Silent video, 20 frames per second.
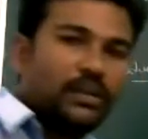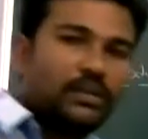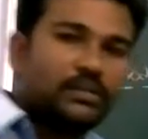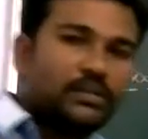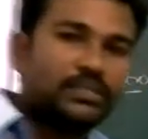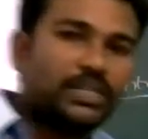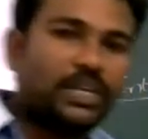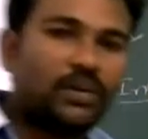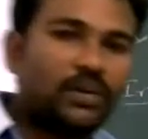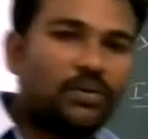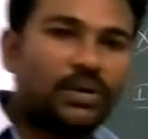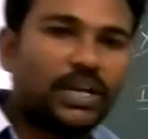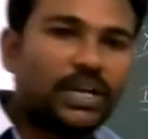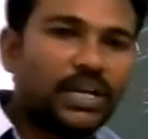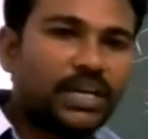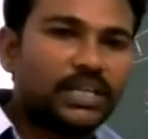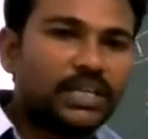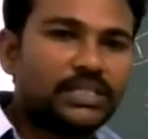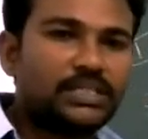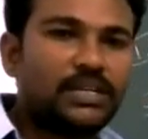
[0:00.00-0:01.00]
0
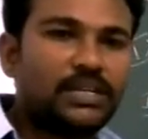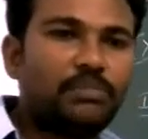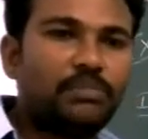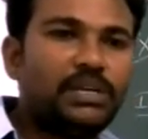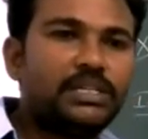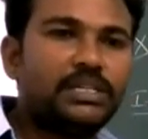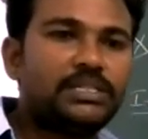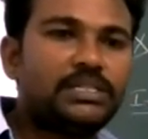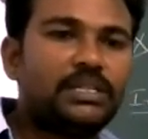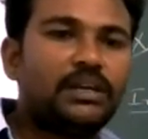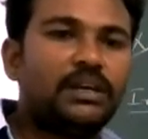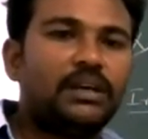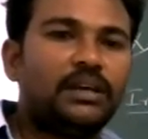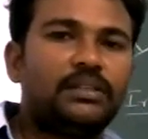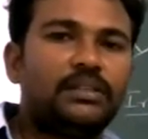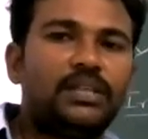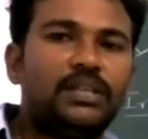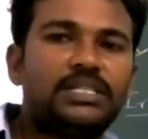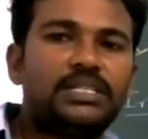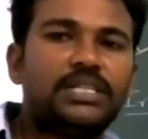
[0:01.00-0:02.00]
degrees. That means
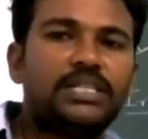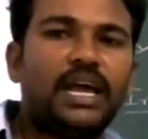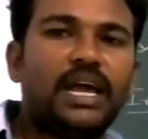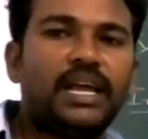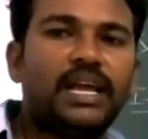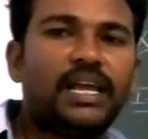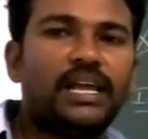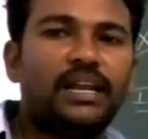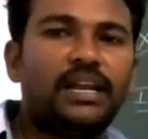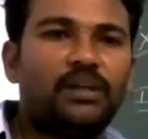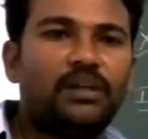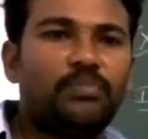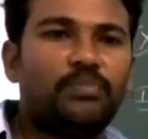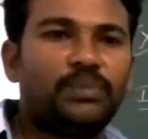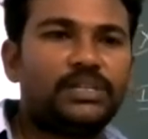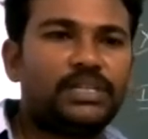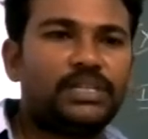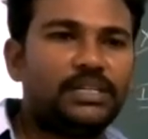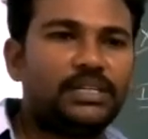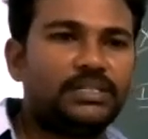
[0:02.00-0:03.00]
this angle
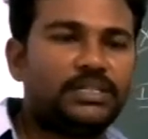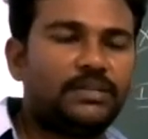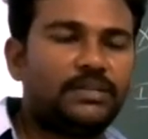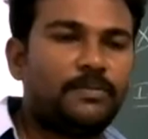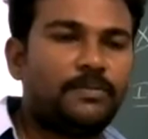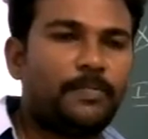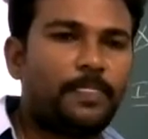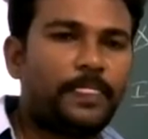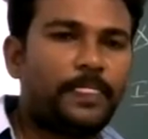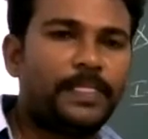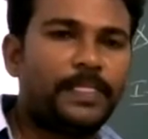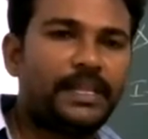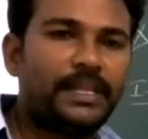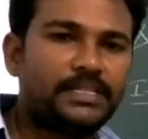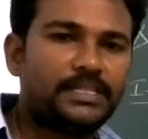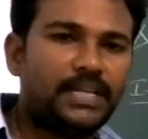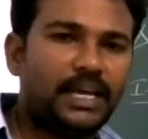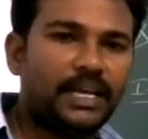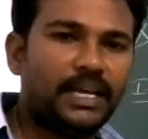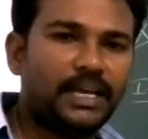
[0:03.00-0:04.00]
represents
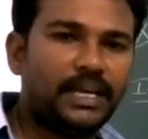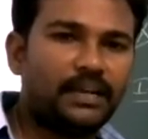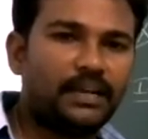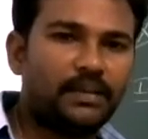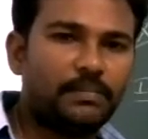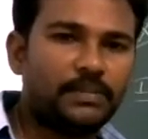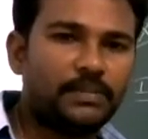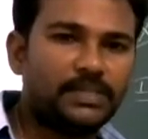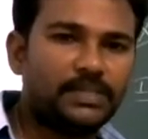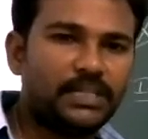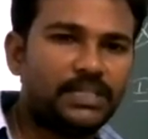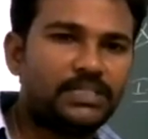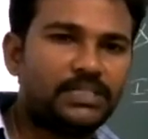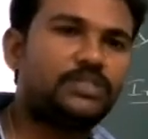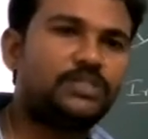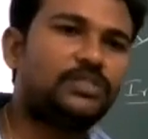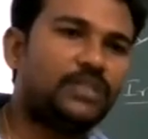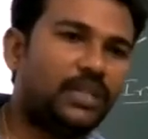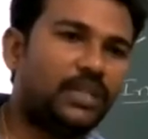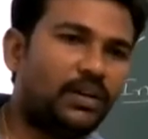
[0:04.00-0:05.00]

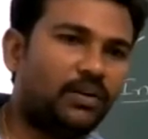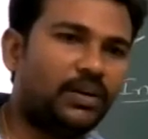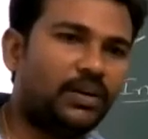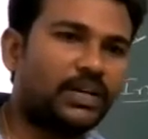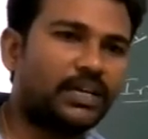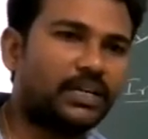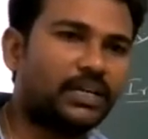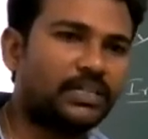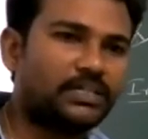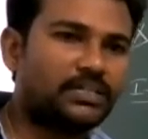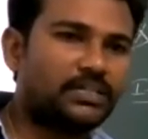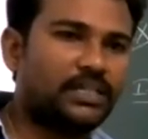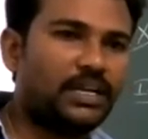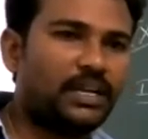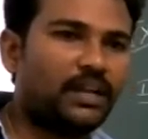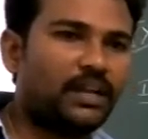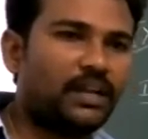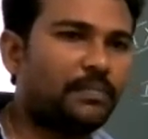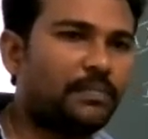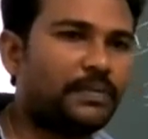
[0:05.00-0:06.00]
0 degrees. Theta
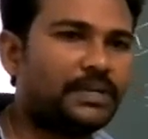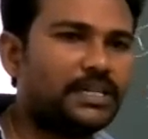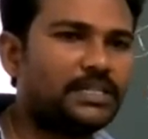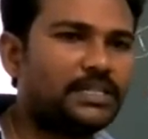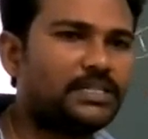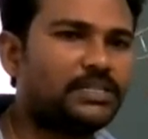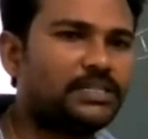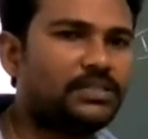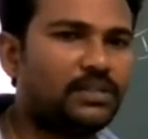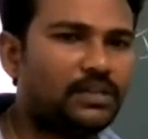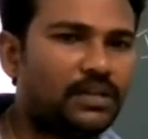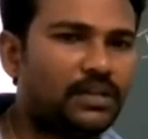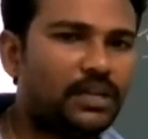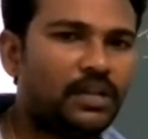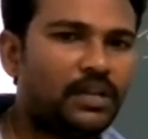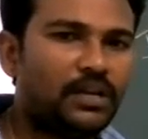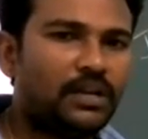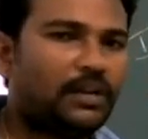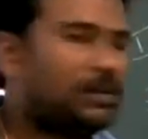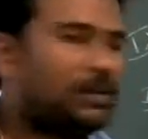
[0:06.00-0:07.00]
represents
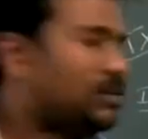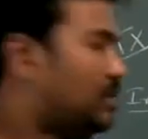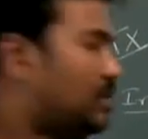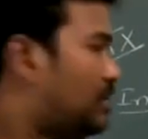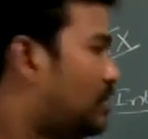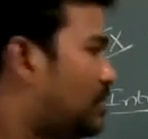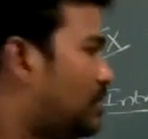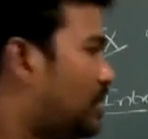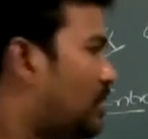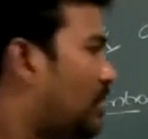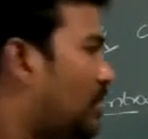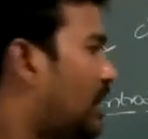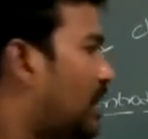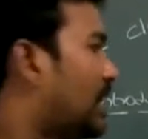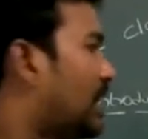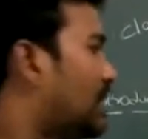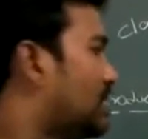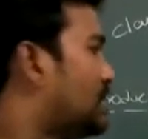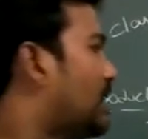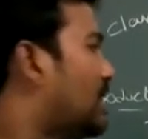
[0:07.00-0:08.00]
0
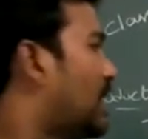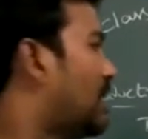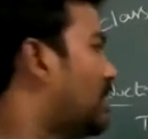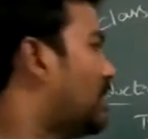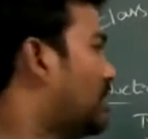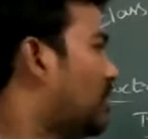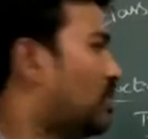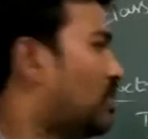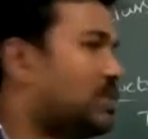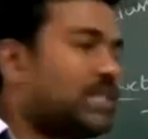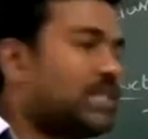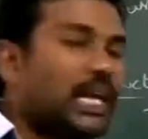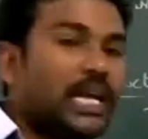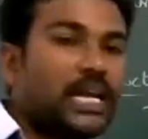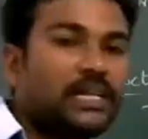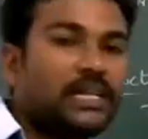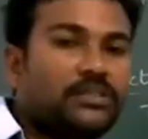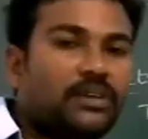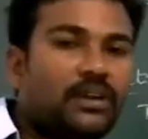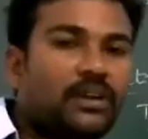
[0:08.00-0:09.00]
degrees. Then those
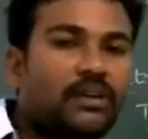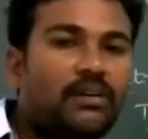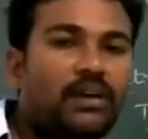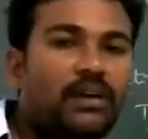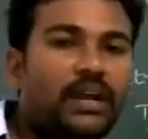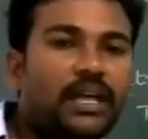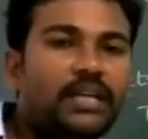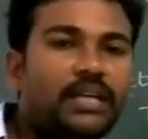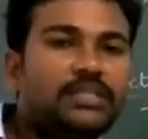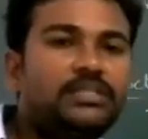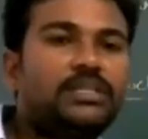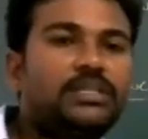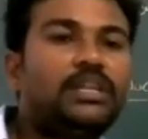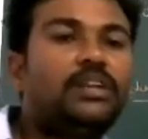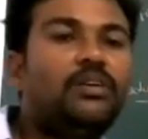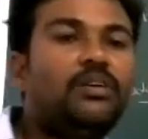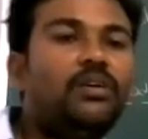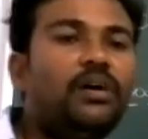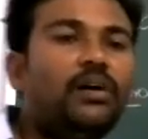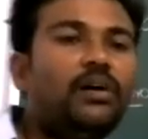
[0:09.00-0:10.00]
angles are called as
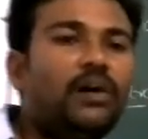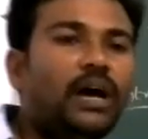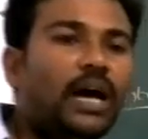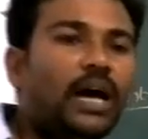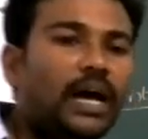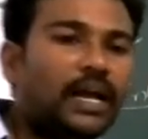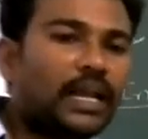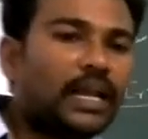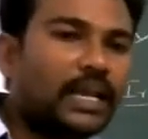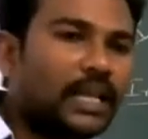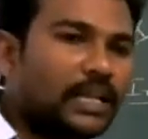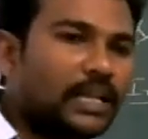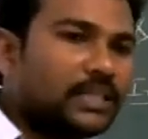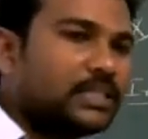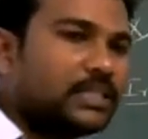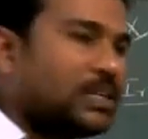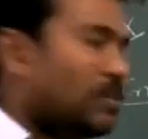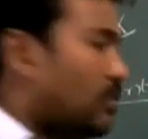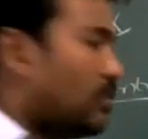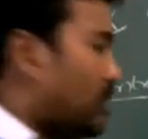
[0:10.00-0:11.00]
zero
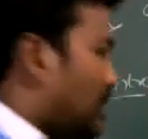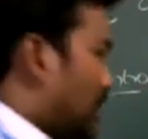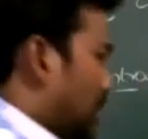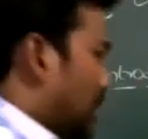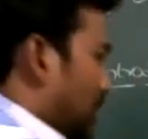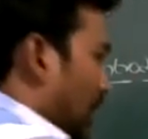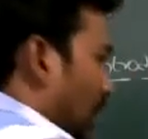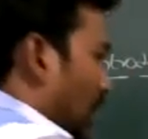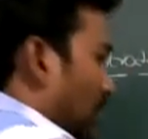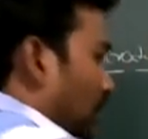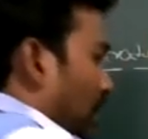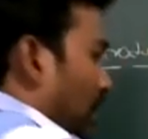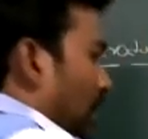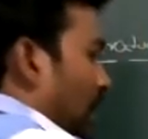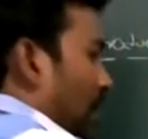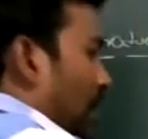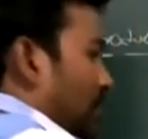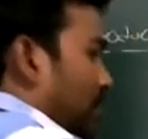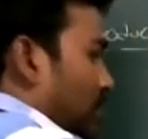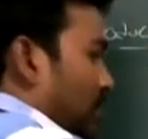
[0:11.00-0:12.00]
angles. Second one
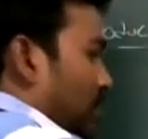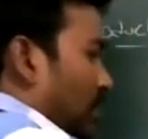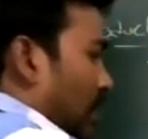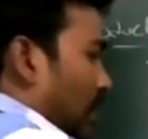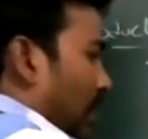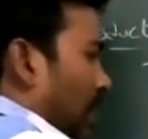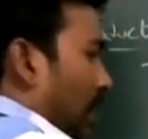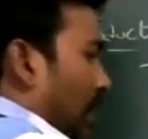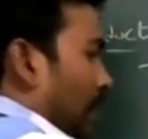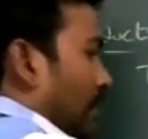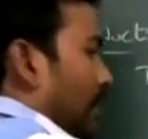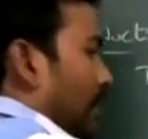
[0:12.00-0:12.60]
comes to the